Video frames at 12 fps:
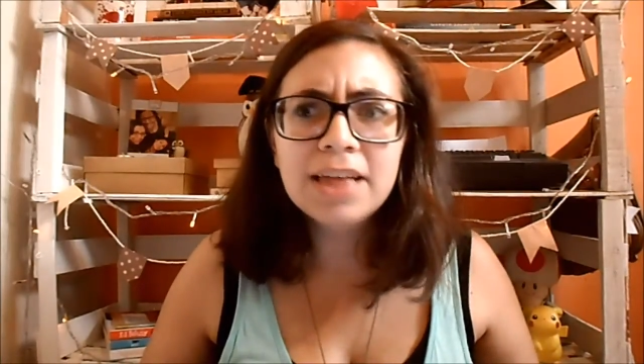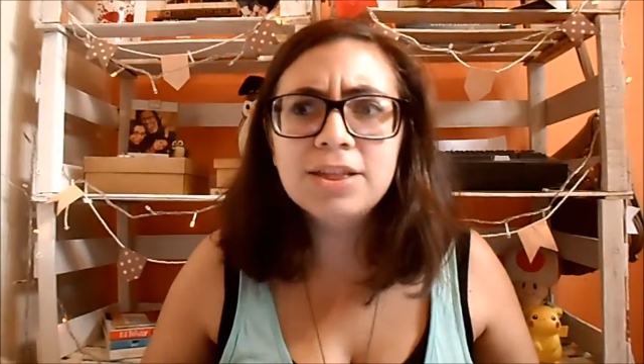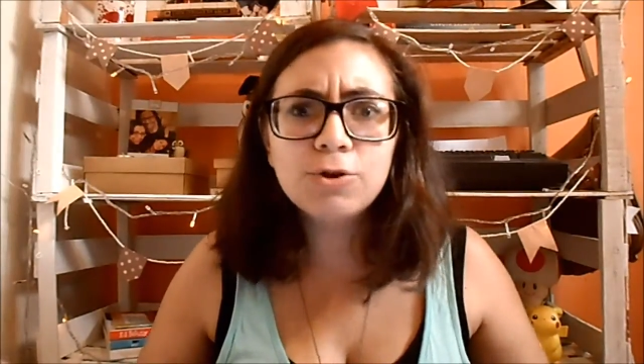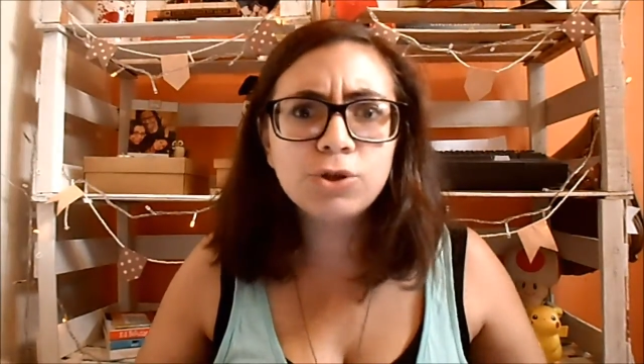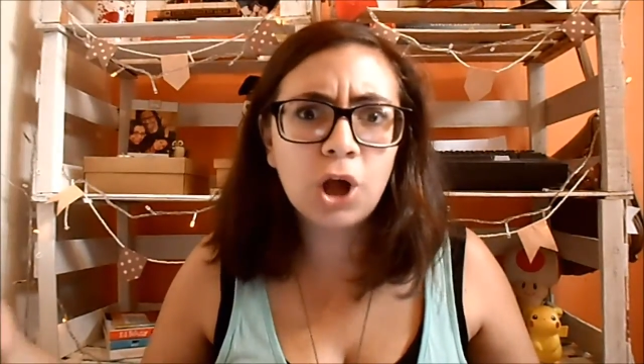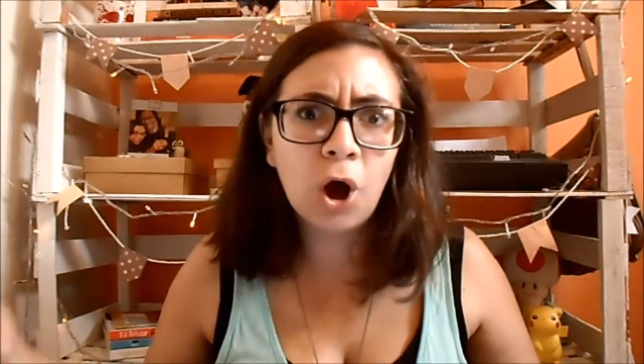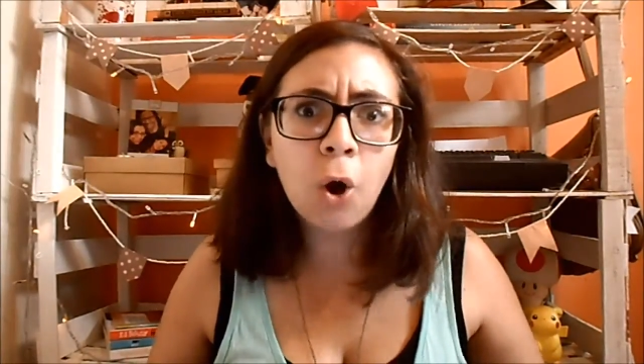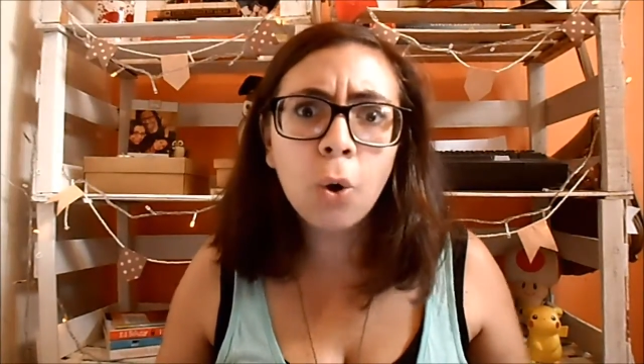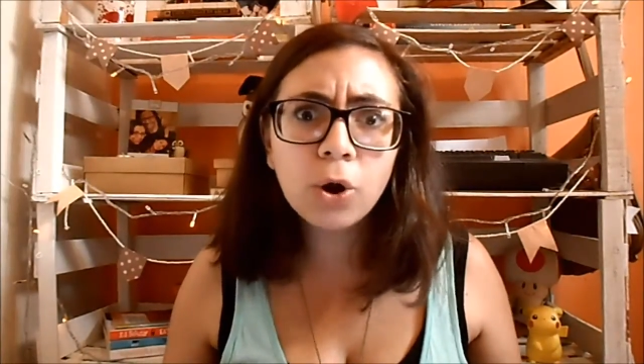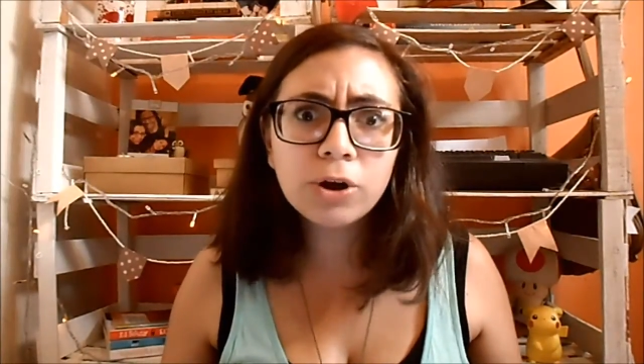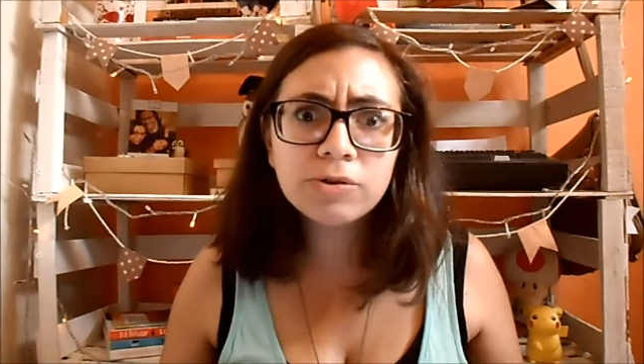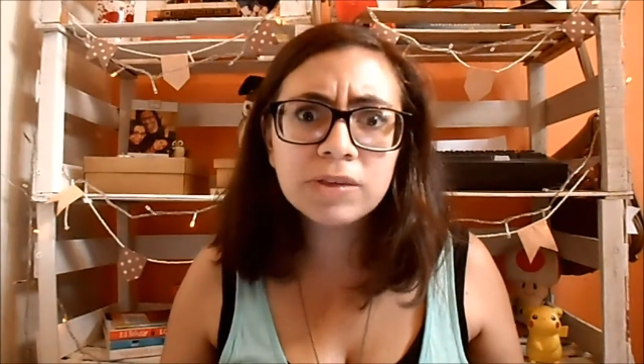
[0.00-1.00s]
There's a
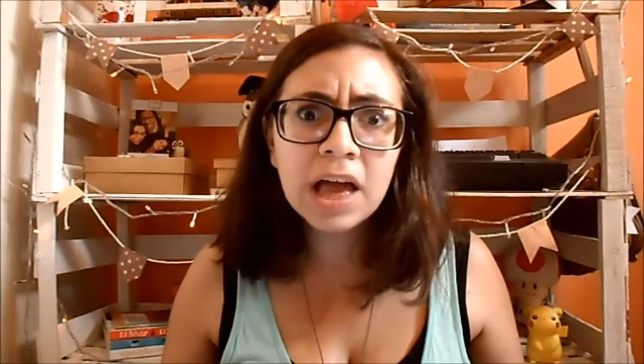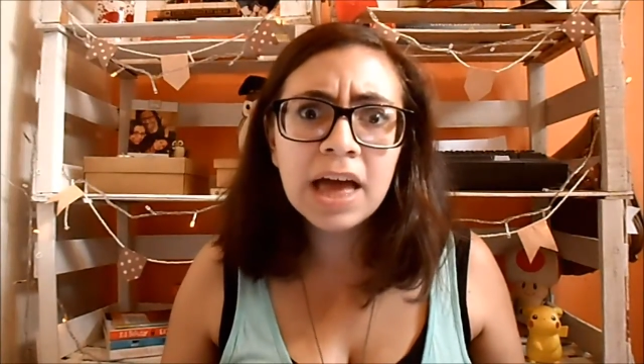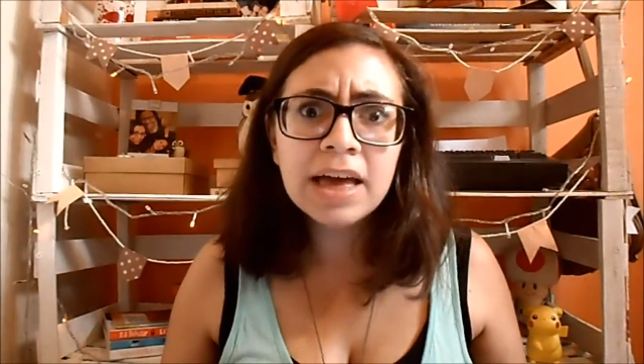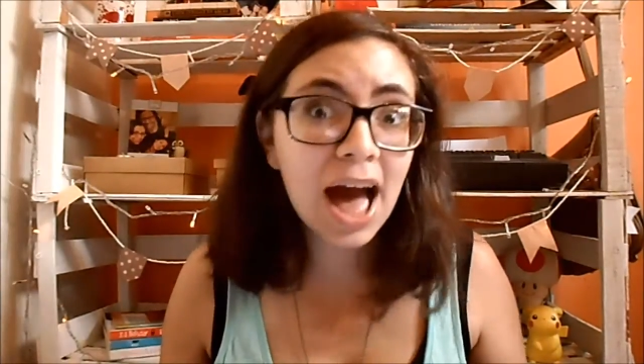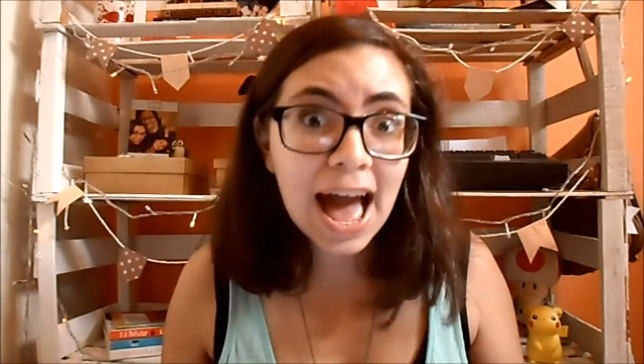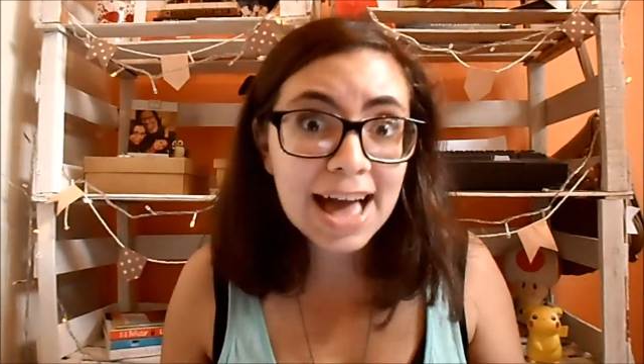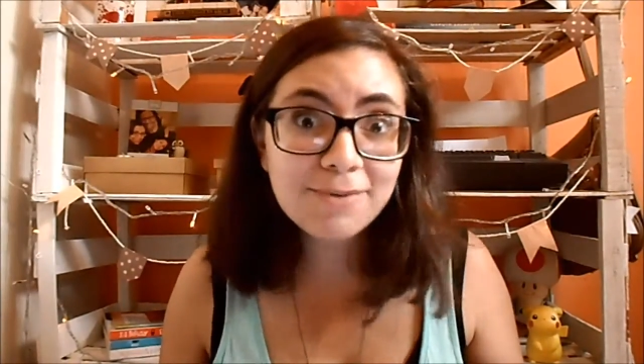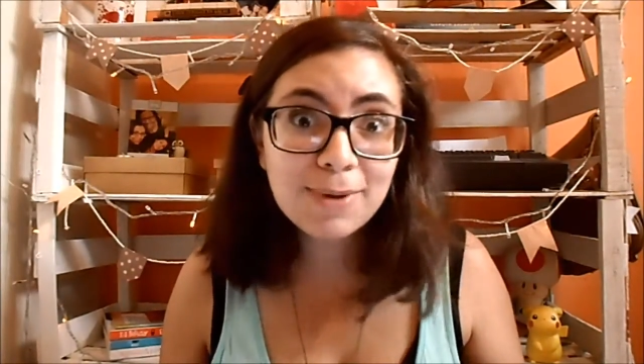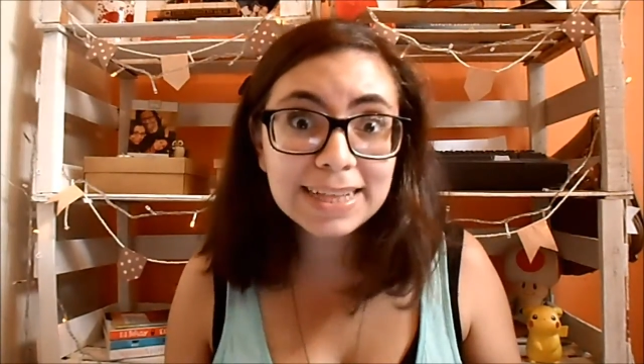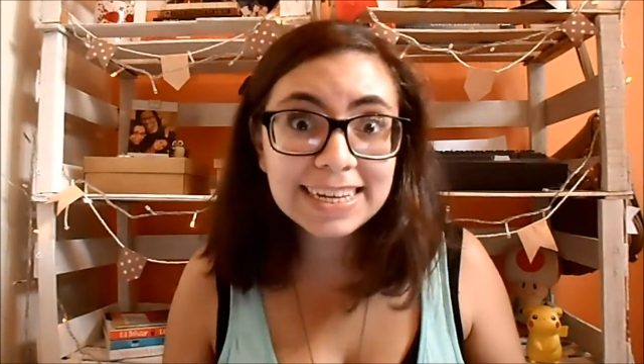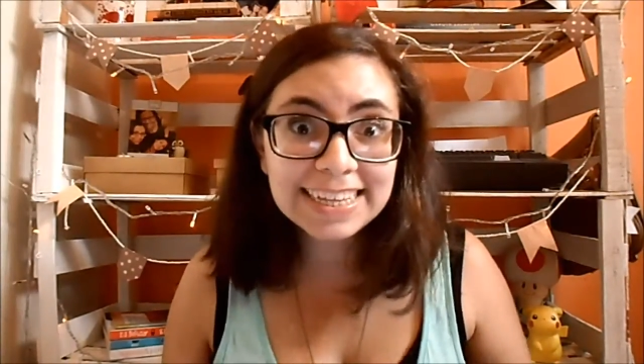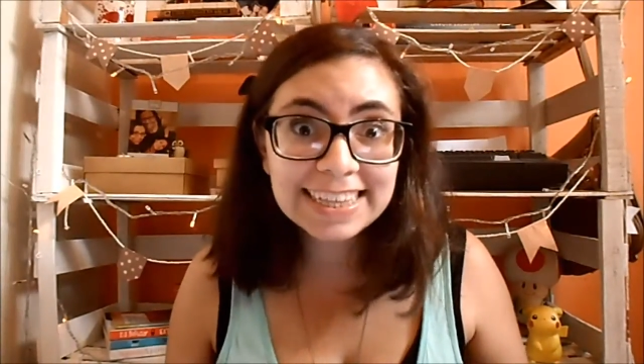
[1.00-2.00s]
horse? What?
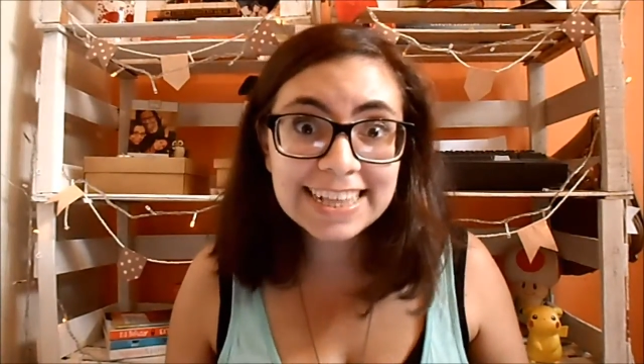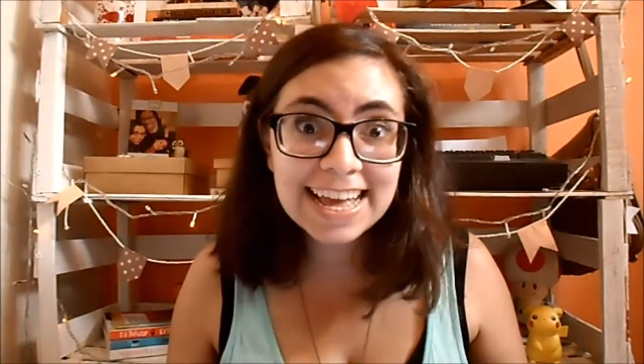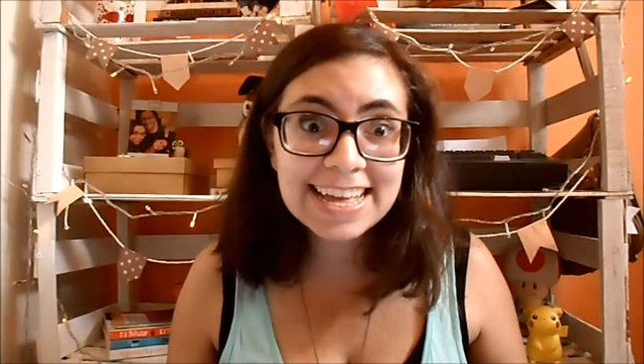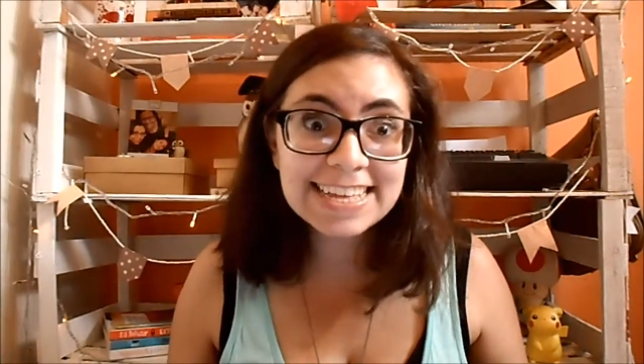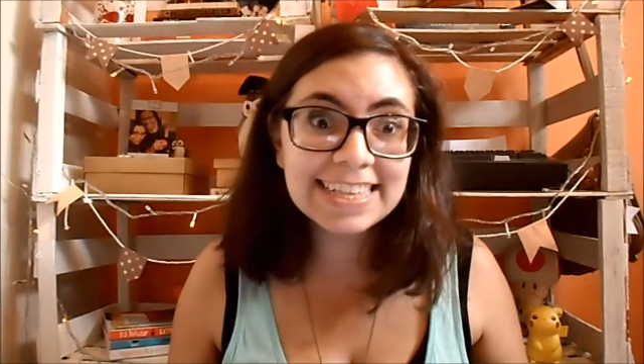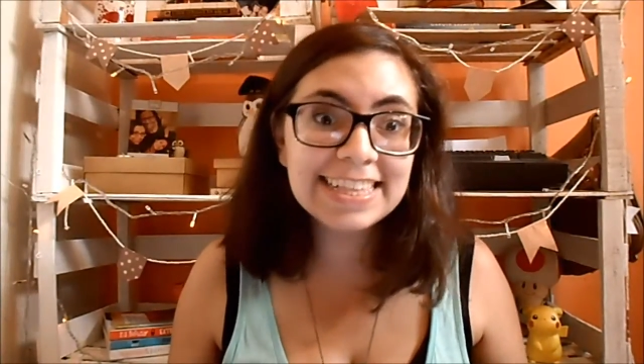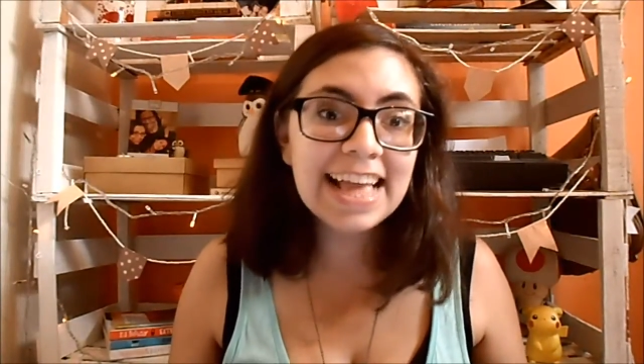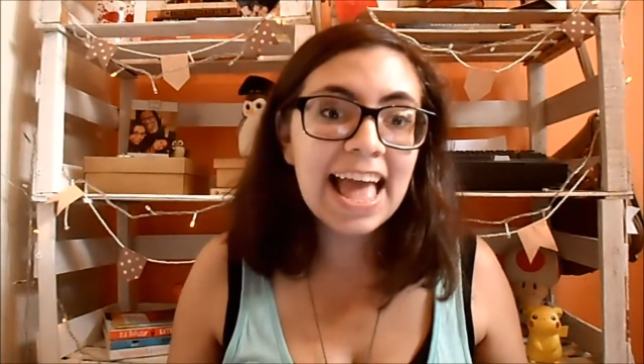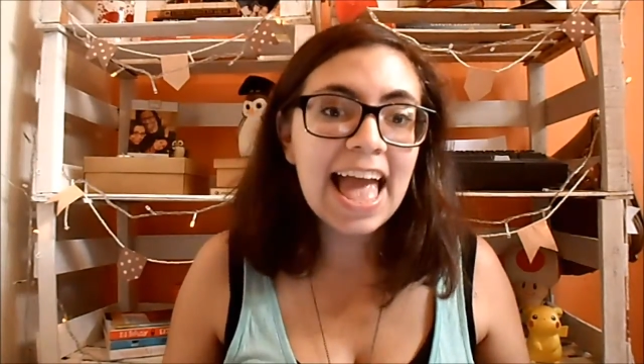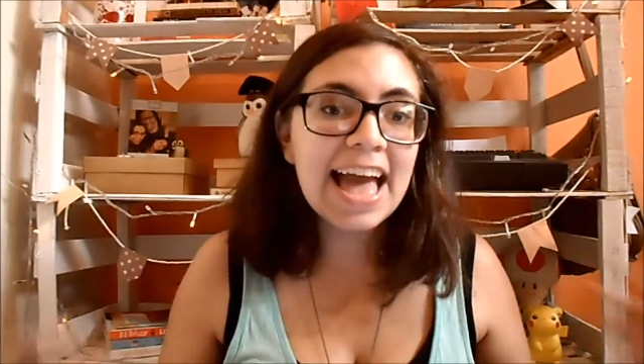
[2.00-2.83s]
What is this?